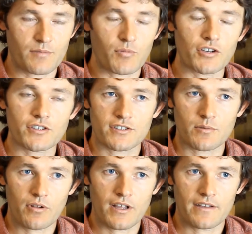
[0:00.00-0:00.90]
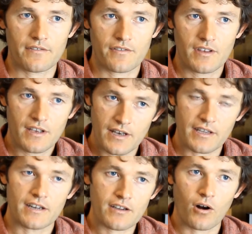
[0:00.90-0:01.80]
processing plants and
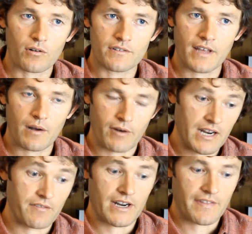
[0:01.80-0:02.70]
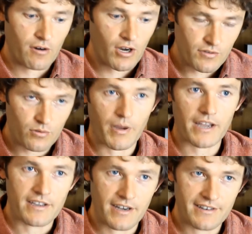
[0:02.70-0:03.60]
getting gold in that way. Everyone had their own little
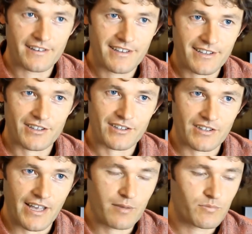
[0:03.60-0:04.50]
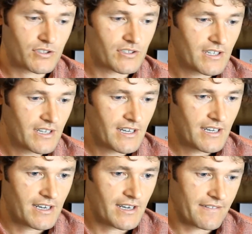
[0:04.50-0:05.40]
backyard labs.
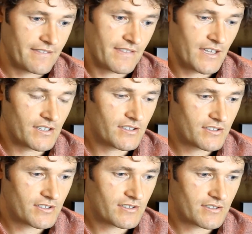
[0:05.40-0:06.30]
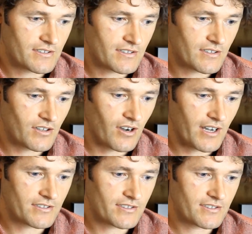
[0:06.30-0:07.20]
These
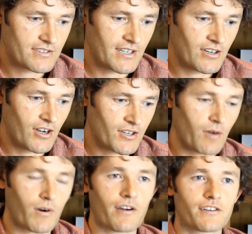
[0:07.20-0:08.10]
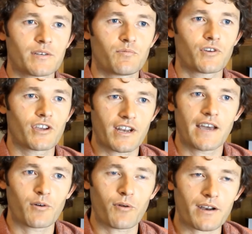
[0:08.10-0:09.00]
guys said, "Oh, don't worry, Tim, we're going to
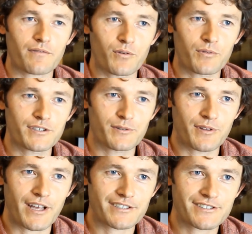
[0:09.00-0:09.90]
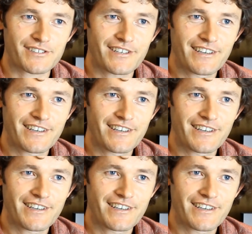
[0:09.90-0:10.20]
have a wonderful winter with us."